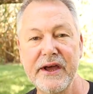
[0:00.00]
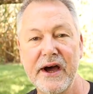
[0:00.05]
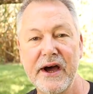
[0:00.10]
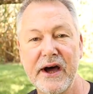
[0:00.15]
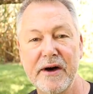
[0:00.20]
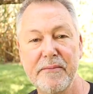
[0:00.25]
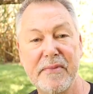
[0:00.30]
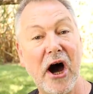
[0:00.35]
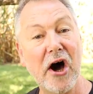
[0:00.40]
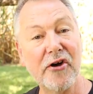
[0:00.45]

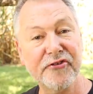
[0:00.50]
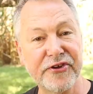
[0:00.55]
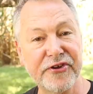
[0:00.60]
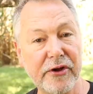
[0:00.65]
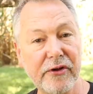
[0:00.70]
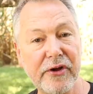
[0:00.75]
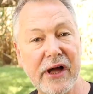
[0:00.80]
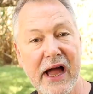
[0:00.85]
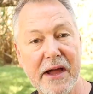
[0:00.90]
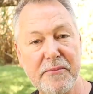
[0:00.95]

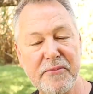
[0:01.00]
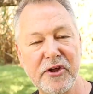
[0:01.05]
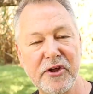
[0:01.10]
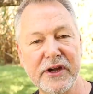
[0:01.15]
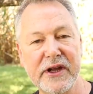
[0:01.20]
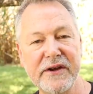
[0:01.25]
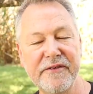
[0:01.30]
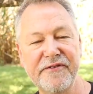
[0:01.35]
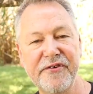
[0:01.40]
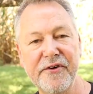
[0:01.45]
Also, I'm
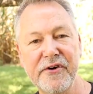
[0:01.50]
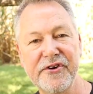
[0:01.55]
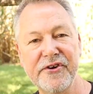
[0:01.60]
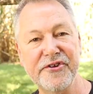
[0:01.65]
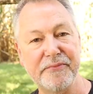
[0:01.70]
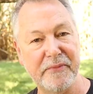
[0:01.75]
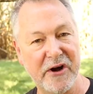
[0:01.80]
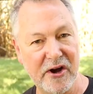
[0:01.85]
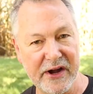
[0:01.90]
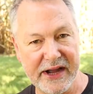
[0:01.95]
looking for a
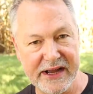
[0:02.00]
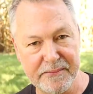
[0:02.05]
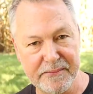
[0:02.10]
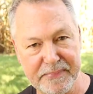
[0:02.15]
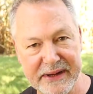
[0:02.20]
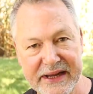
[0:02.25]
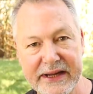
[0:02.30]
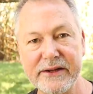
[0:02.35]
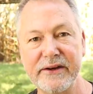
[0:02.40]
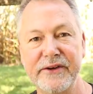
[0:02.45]
small hay
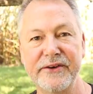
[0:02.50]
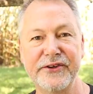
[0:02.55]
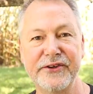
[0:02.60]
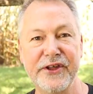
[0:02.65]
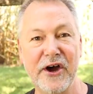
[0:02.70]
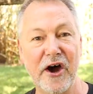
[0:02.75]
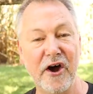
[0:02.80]
beetle.